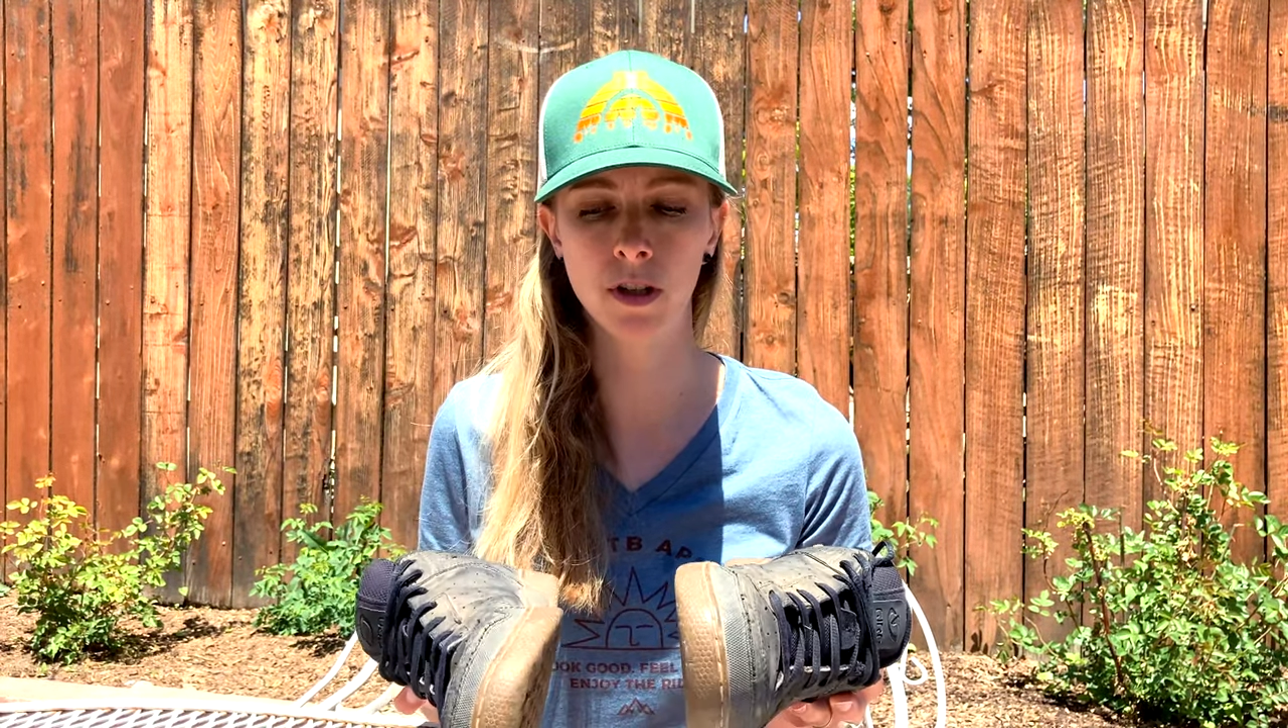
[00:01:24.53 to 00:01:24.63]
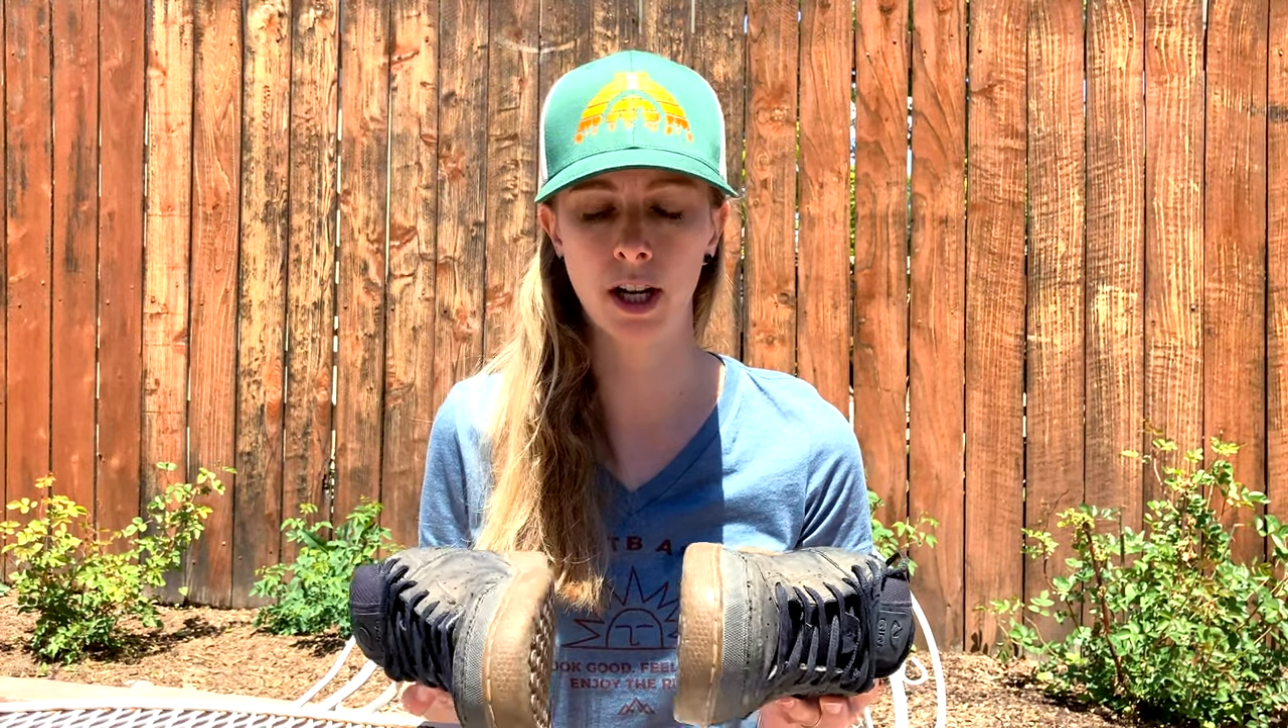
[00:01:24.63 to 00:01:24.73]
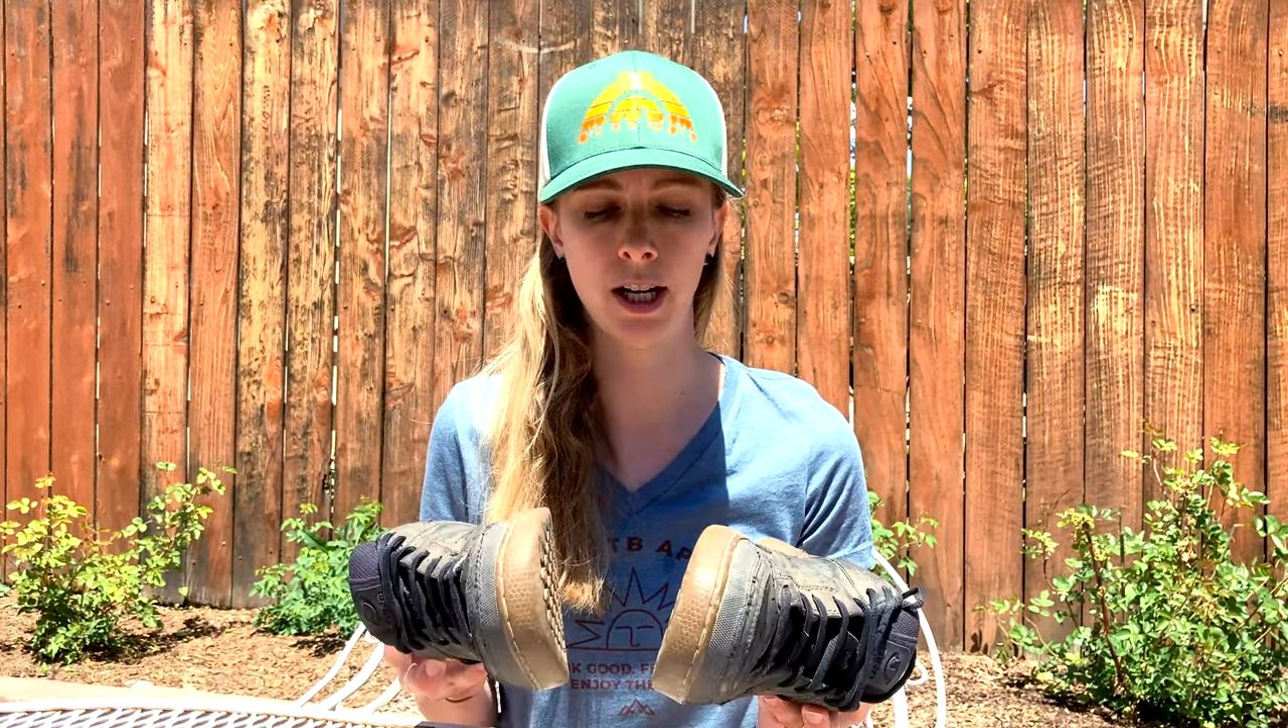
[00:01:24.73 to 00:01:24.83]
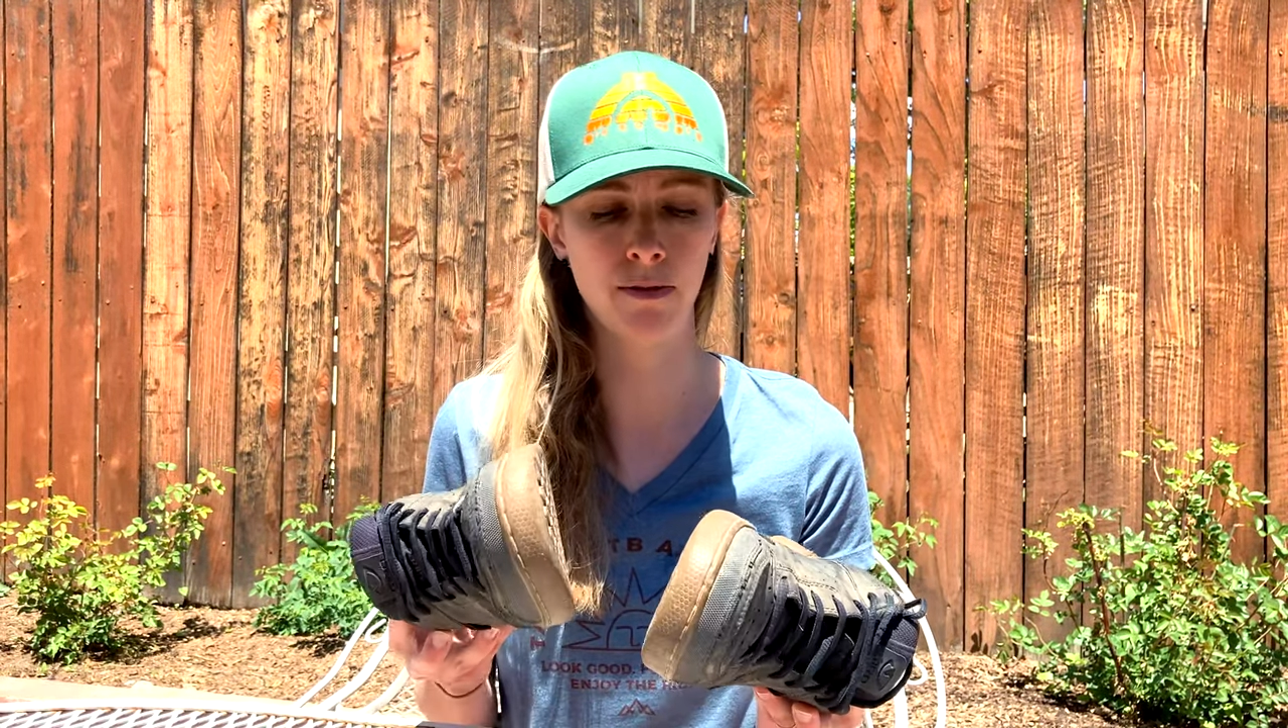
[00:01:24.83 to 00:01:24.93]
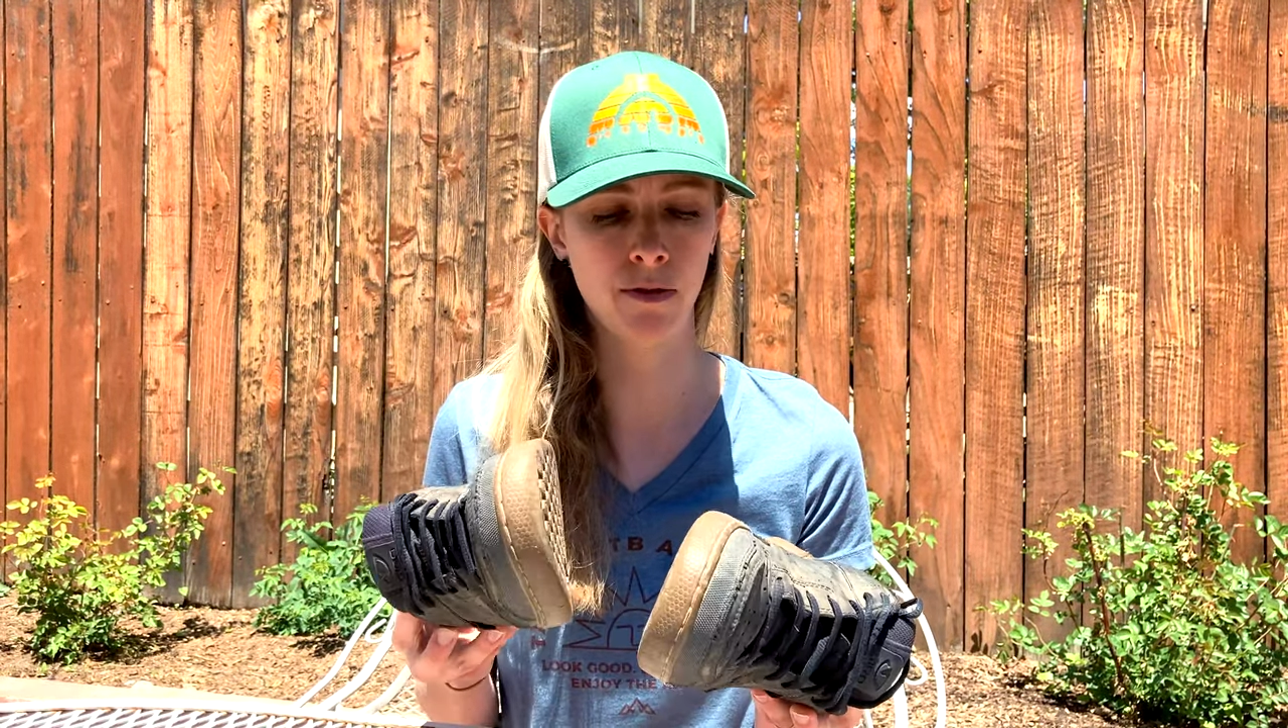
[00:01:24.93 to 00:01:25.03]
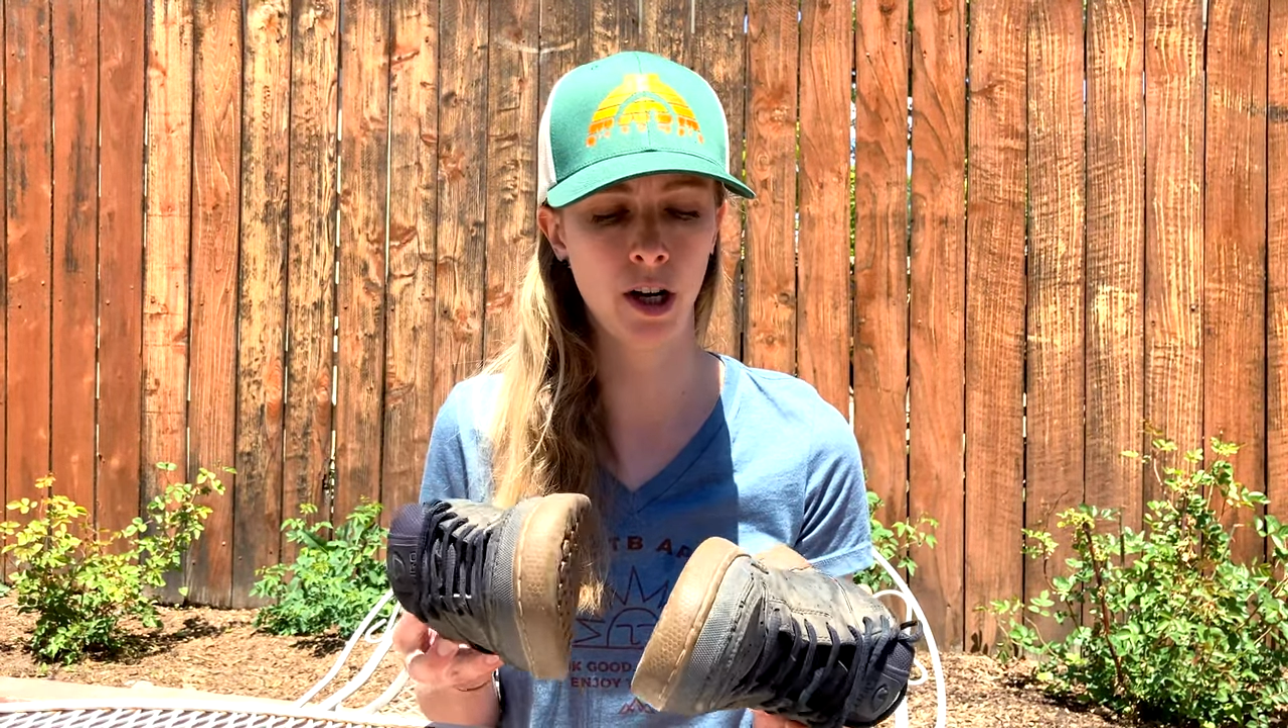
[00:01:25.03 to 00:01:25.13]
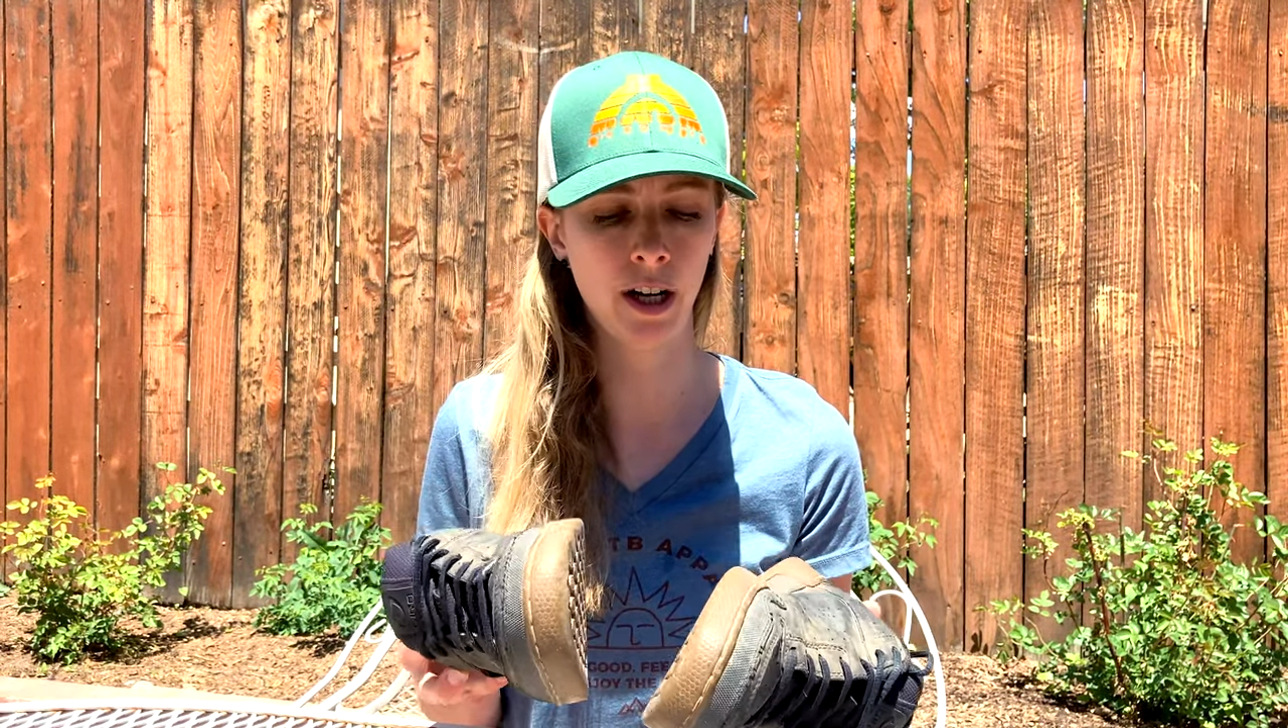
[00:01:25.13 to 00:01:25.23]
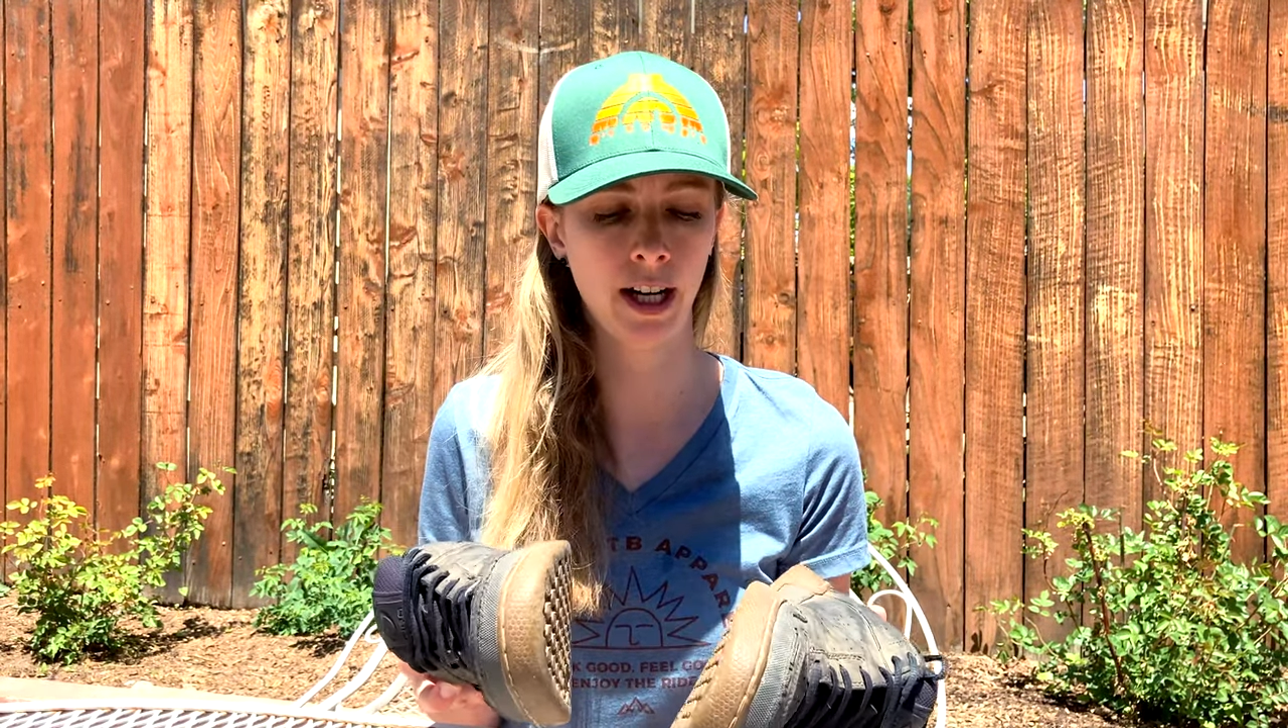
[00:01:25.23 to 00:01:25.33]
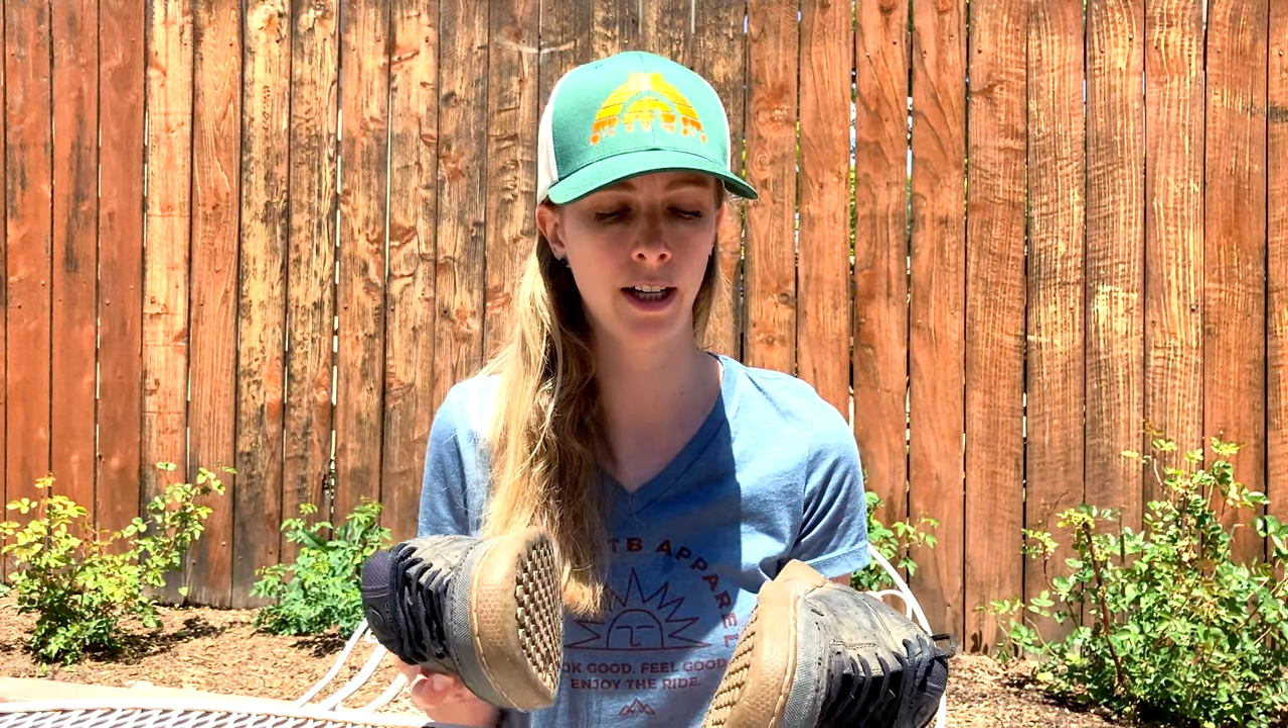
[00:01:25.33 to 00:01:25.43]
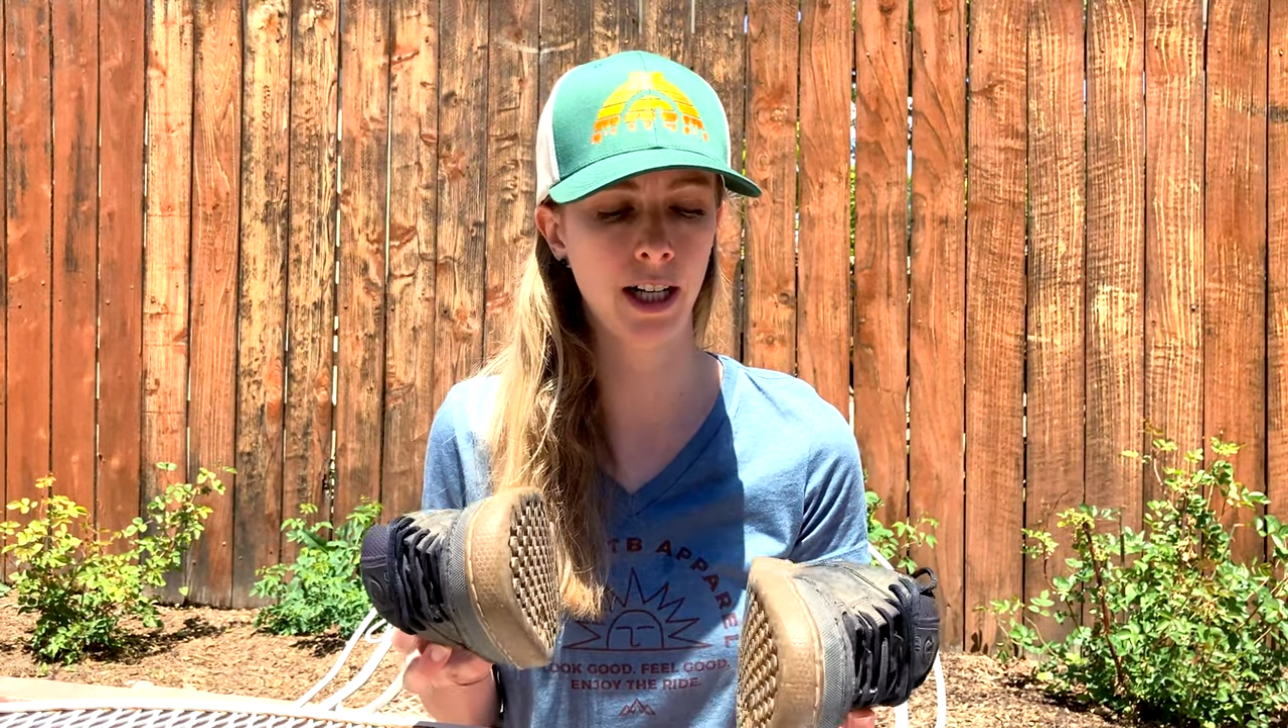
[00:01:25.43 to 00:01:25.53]
I have
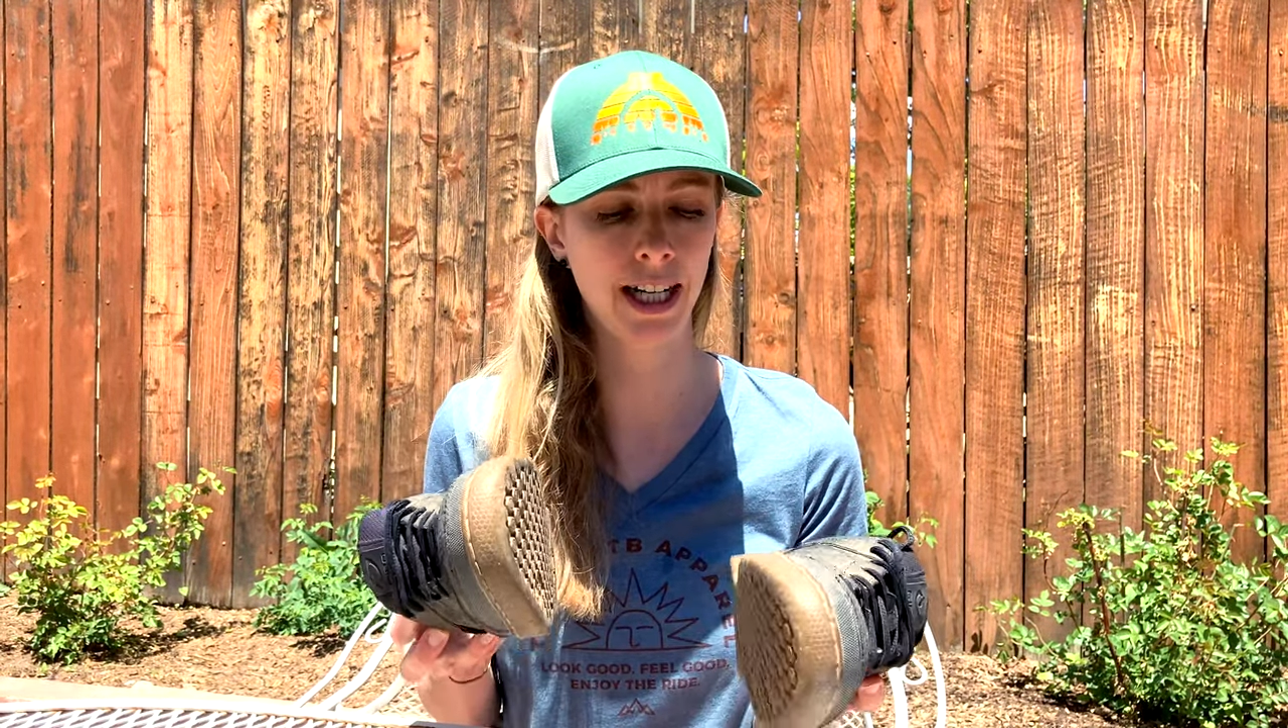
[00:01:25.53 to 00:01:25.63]
not had